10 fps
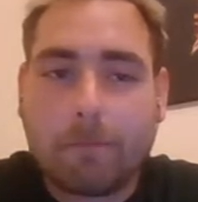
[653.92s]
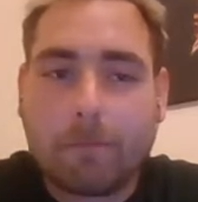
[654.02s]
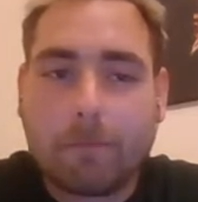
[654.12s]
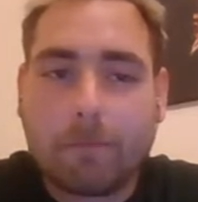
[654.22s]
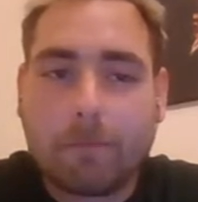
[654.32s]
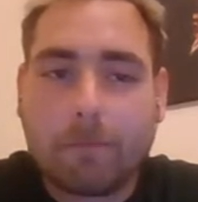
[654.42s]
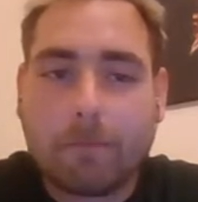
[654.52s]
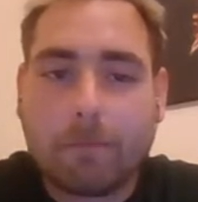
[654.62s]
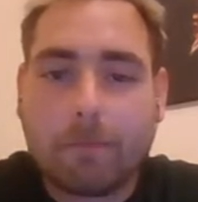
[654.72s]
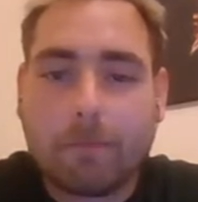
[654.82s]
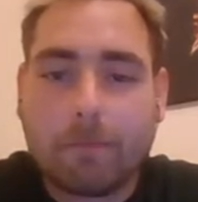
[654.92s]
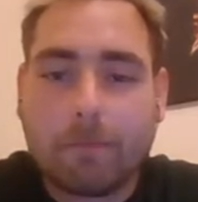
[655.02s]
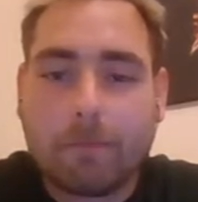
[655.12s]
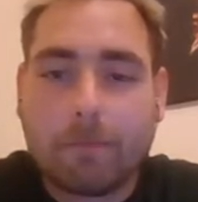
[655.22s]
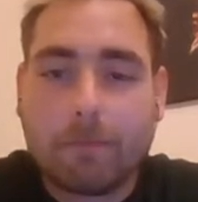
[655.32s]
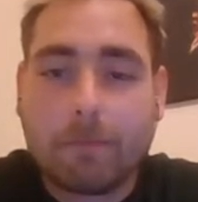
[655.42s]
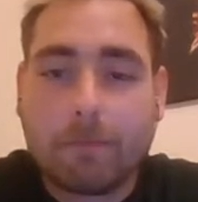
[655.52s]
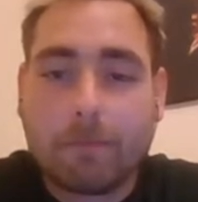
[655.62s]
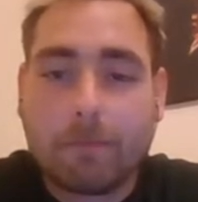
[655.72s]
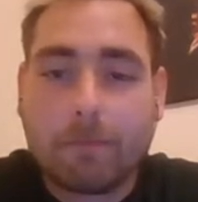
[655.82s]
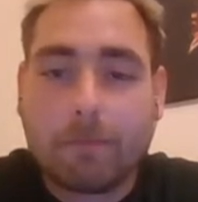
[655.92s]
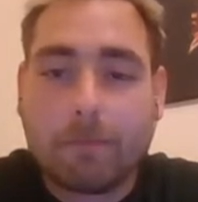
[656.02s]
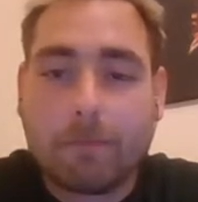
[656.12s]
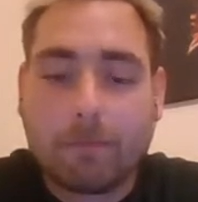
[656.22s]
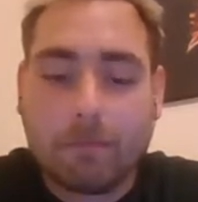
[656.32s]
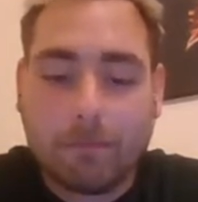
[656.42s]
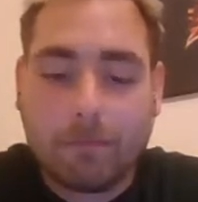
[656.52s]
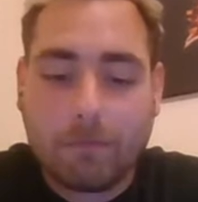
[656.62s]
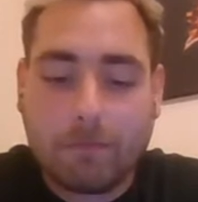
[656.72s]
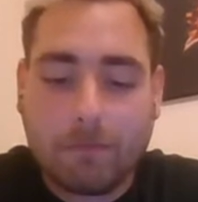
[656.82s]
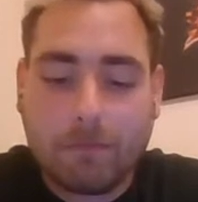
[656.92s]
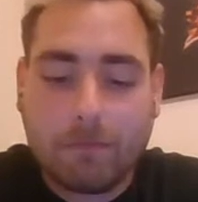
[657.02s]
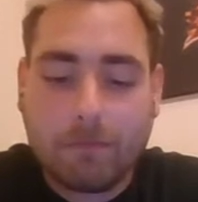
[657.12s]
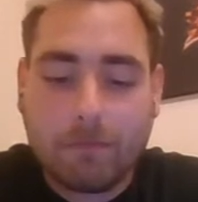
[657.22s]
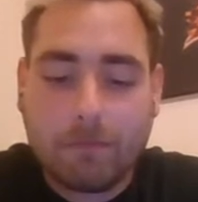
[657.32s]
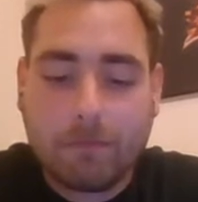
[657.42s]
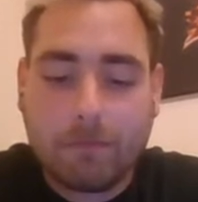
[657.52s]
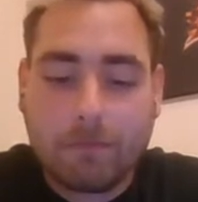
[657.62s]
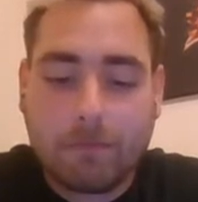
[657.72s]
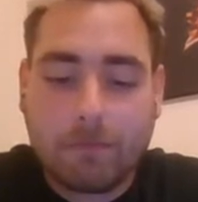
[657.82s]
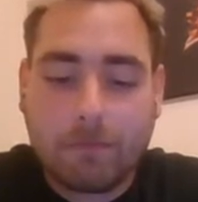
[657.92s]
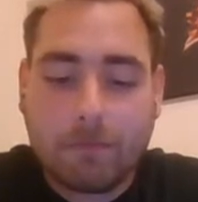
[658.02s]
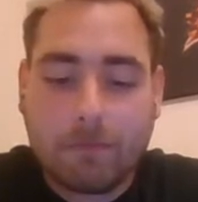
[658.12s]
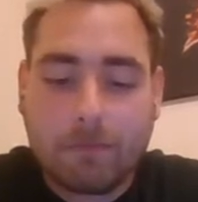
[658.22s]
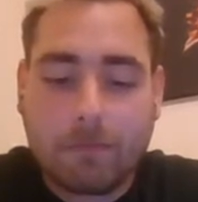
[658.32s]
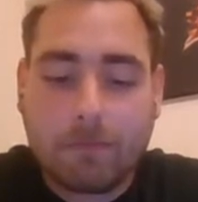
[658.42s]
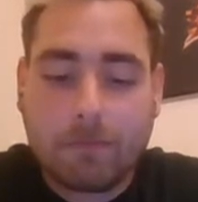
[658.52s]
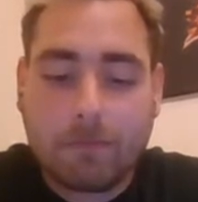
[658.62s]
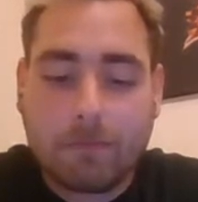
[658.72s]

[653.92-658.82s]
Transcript: This person isn't speaking.